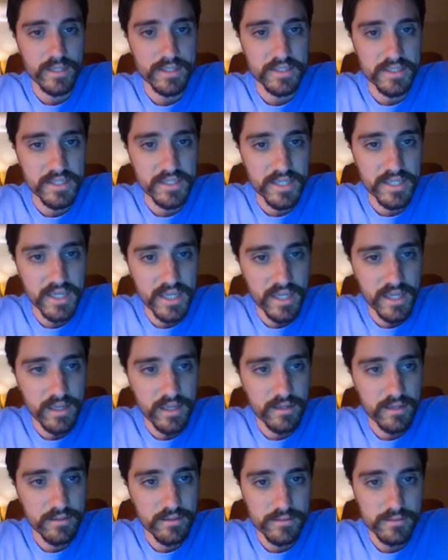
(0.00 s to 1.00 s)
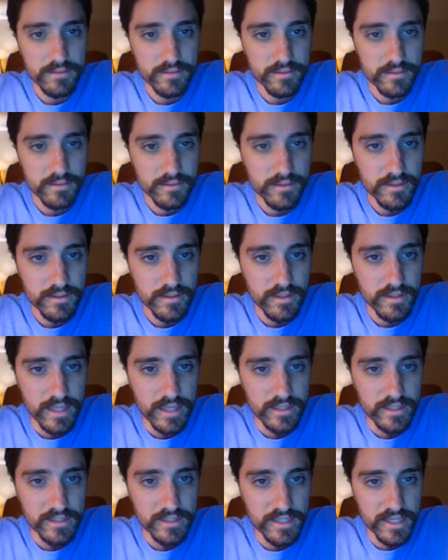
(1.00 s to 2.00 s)
T,
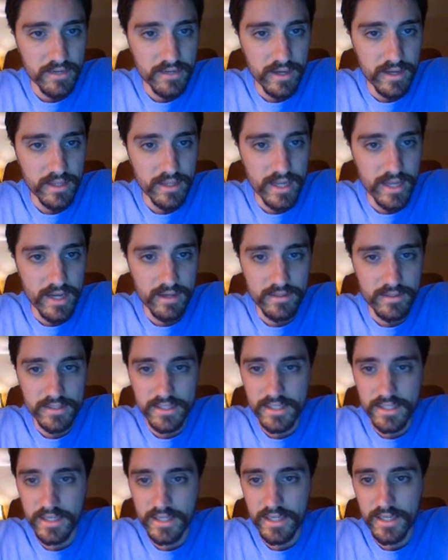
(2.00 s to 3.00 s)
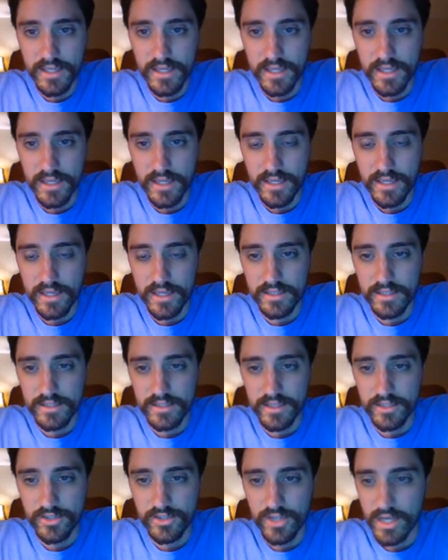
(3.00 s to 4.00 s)
that T right there, T is,
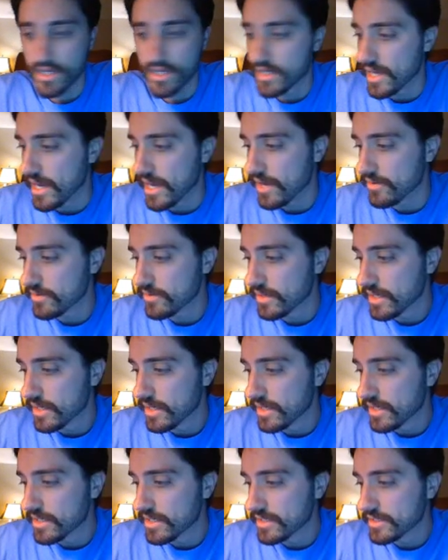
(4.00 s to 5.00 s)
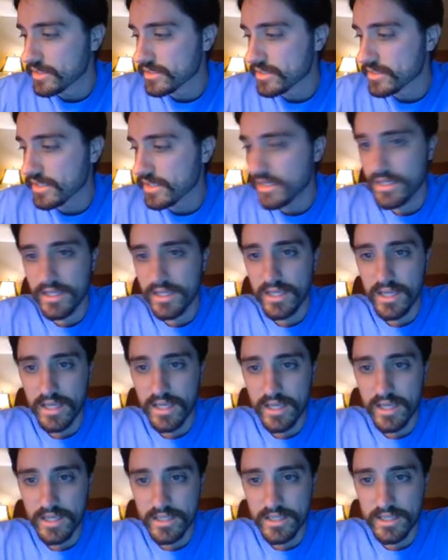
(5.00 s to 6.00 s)
let's check it out. T
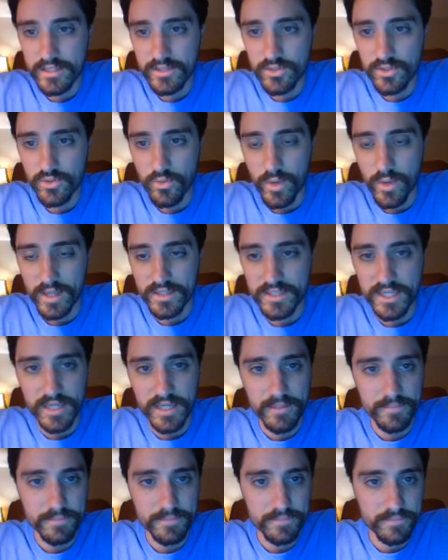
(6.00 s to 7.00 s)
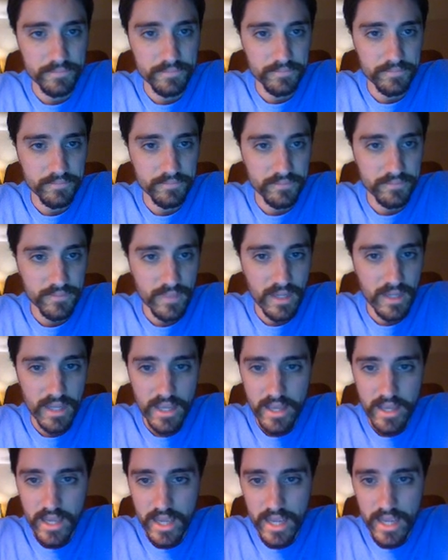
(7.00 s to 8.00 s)
is 20.
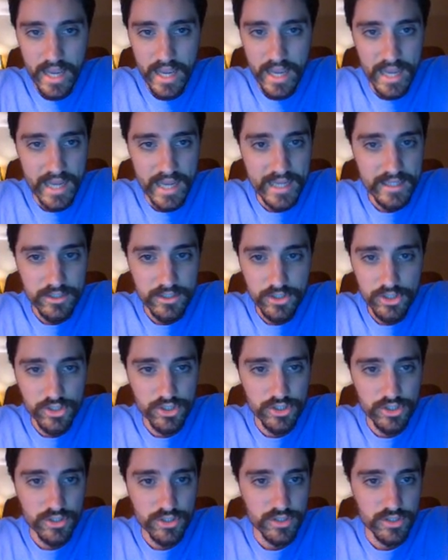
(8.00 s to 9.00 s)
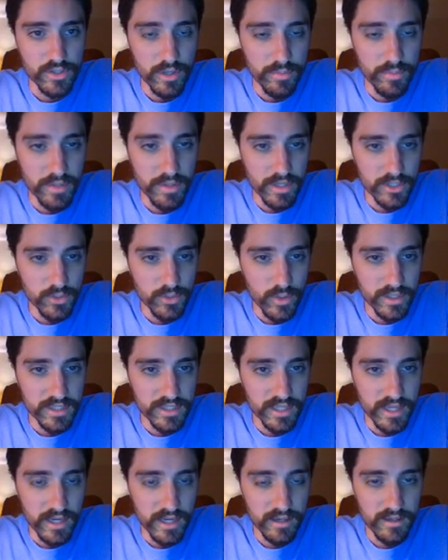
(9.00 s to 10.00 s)
H, so I put a
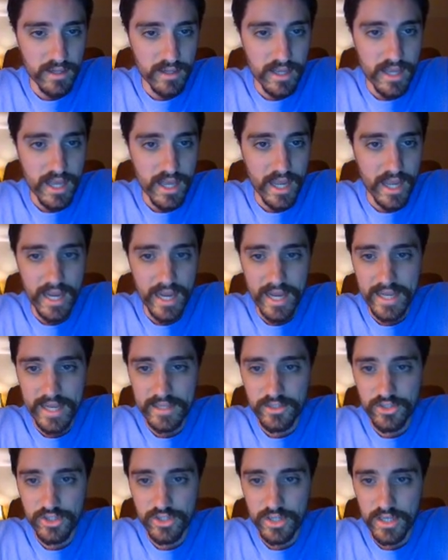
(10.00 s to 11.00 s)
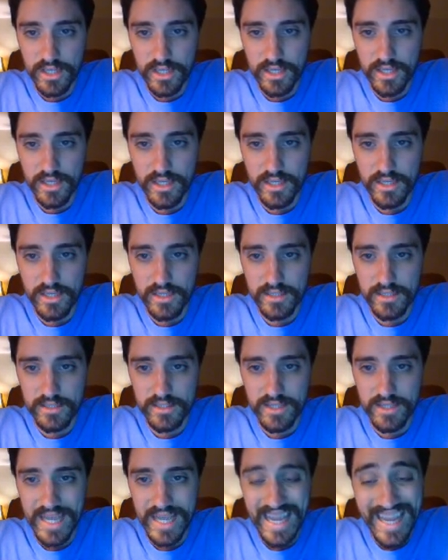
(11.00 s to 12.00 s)
20 there. H
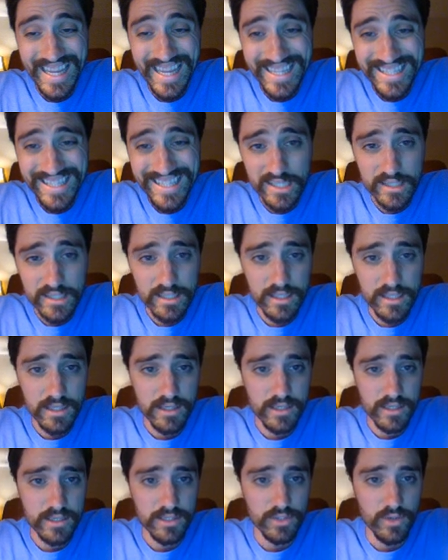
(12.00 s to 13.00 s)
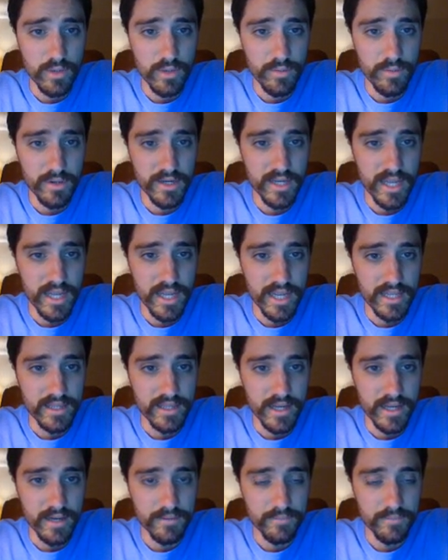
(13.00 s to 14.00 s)
is 8, so I put an 8
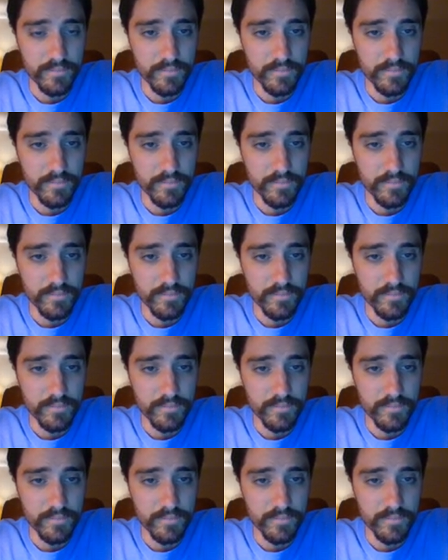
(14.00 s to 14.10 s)
there.